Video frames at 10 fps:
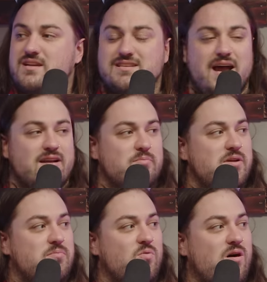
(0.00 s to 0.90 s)
Like tiger
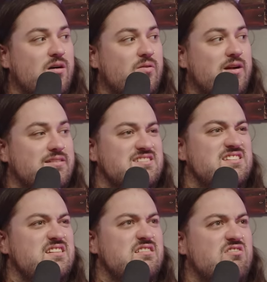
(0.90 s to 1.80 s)
people walking around can
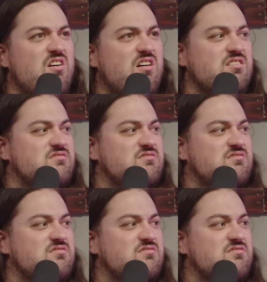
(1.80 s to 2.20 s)
see in the dark.